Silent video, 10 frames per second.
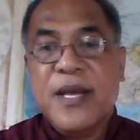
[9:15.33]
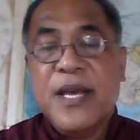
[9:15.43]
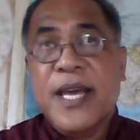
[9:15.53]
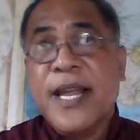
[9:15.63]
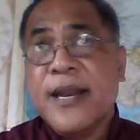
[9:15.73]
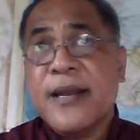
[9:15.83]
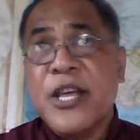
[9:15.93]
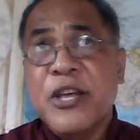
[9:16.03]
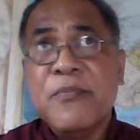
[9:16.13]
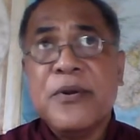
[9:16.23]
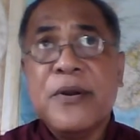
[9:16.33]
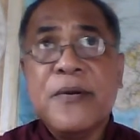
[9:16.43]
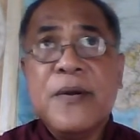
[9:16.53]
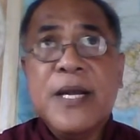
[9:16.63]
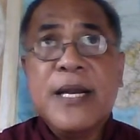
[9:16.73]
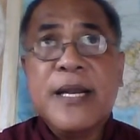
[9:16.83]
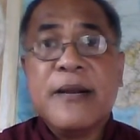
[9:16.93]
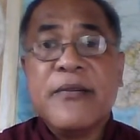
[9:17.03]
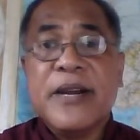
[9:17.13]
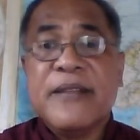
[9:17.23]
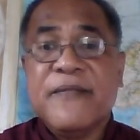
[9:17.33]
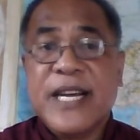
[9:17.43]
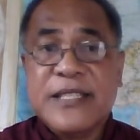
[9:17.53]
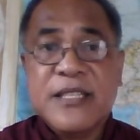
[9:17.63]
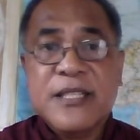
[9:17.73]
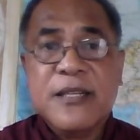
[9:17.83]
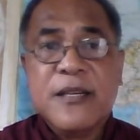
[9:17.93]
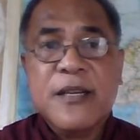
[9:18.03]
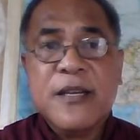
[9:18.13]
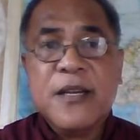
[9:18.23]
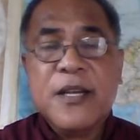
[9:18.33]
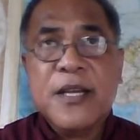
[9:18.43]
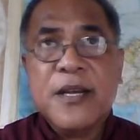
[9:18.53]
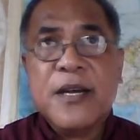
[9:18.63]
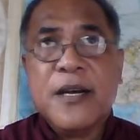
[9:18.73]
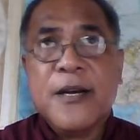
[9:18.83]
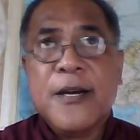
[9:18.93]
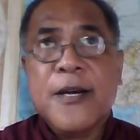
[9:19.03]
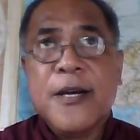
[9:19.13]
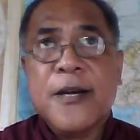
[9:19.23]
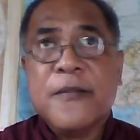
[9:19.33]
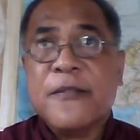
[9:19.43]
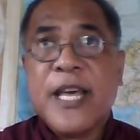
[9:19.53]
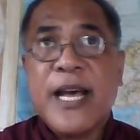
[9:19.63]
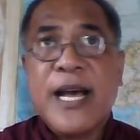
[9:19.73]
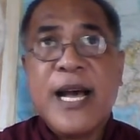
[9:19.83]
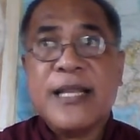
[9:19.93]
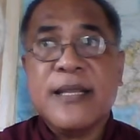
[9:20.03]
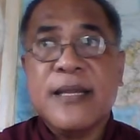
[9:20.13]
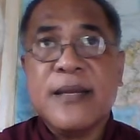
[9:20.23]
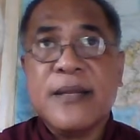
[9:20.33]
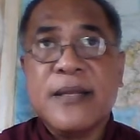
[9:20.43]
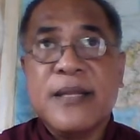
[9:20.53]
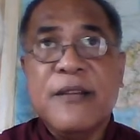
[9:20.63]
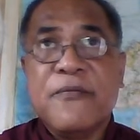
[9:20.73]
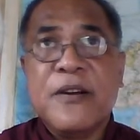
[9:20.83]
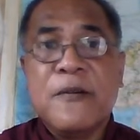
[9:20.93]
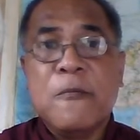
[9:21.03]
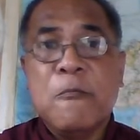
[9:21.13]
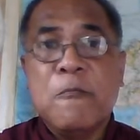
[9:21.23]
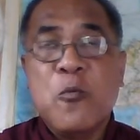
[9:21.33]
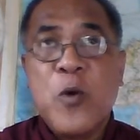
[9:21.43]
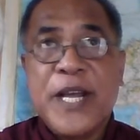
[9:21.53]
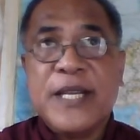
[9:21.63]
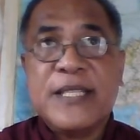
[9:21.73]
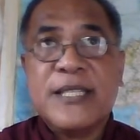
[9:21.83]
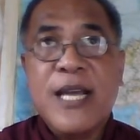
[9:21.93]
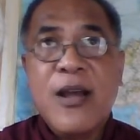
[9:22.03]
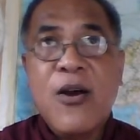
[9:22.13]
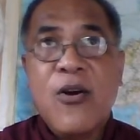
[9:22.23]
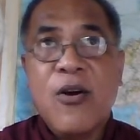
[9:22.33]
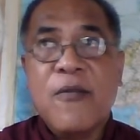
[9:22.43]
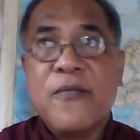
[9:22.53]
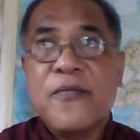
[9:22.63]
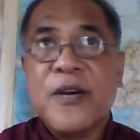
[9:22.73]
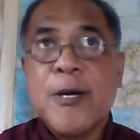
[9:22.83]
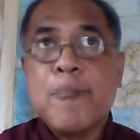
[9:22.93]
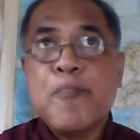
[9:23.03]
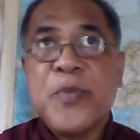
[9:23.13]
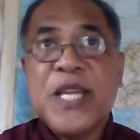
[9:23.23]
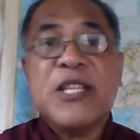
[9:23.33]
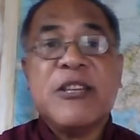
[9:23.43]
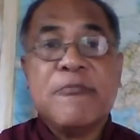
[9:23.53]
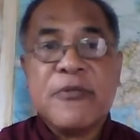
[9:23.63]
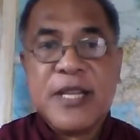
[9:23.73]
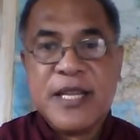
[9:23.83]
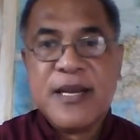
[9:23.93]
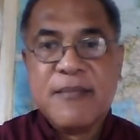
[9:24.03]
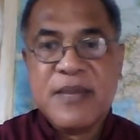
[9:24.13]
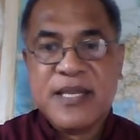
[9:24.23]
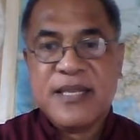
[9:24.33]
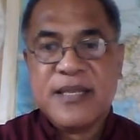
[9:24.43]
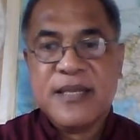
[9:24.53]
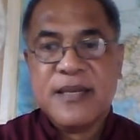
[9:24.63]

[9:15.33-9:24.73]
In Hebrew literary devices, there are different ways of interpreting a message,